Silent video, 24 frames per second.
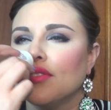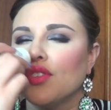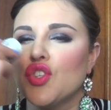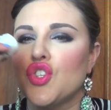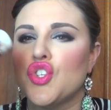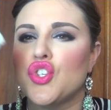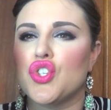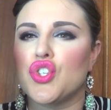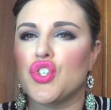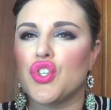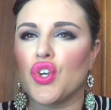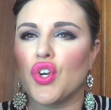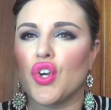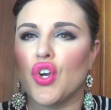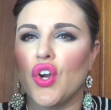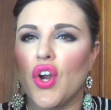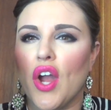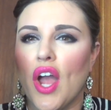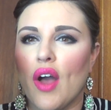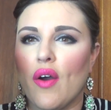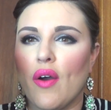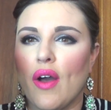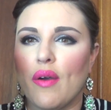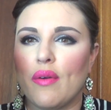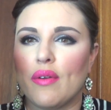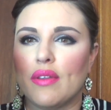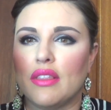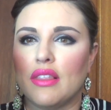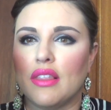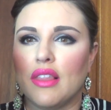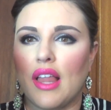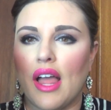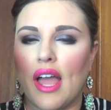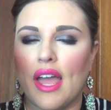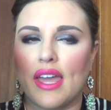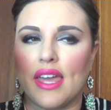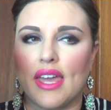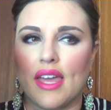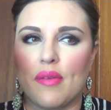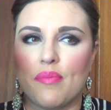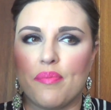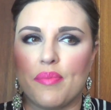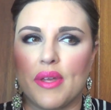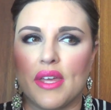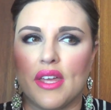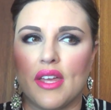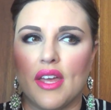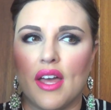sure how I would like
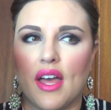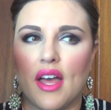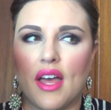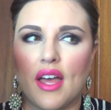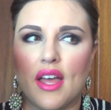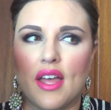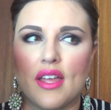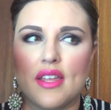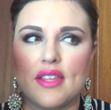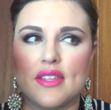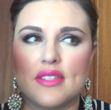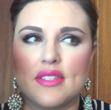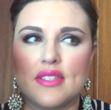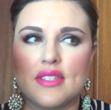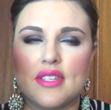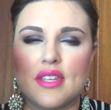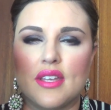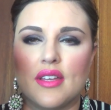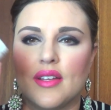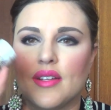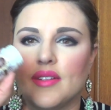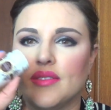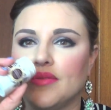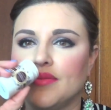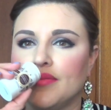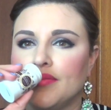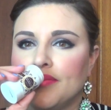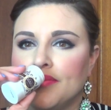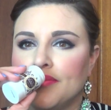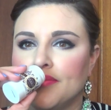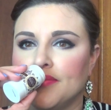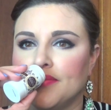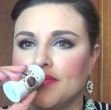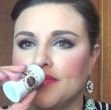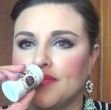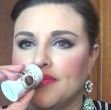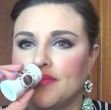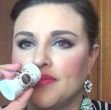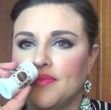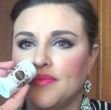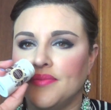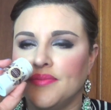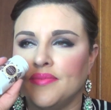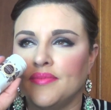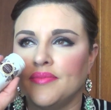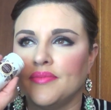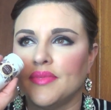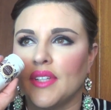it because
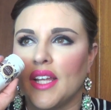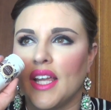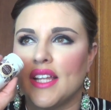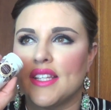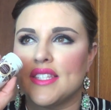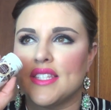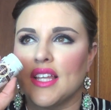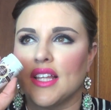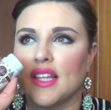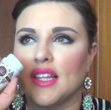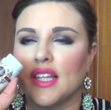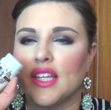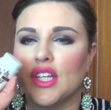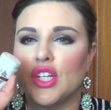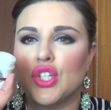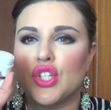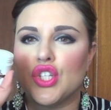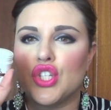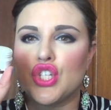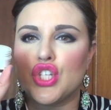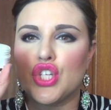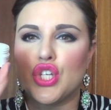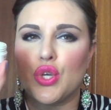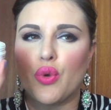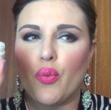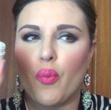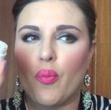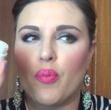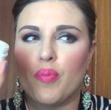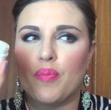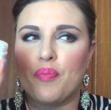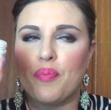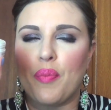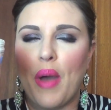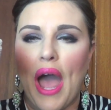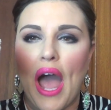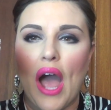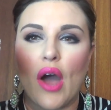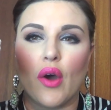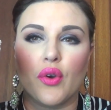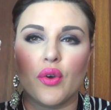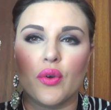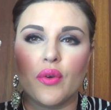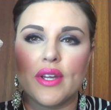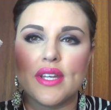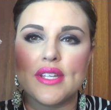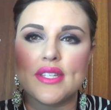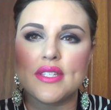it's a little too
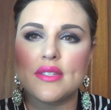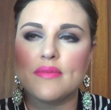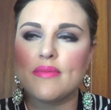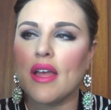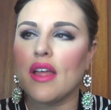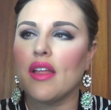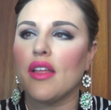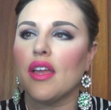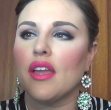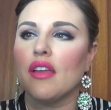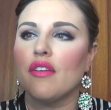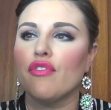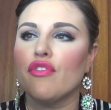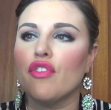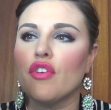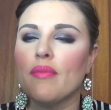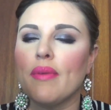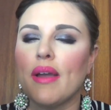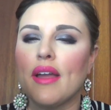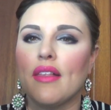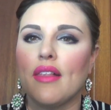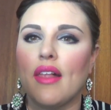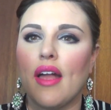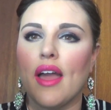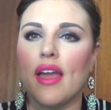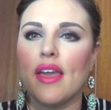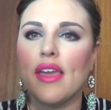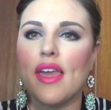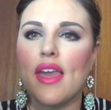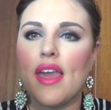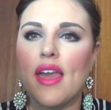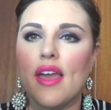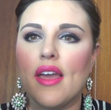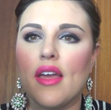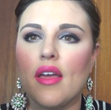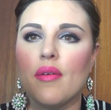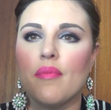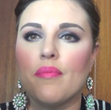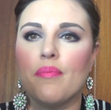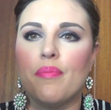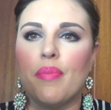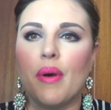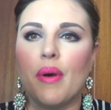powdery smelling for my liking,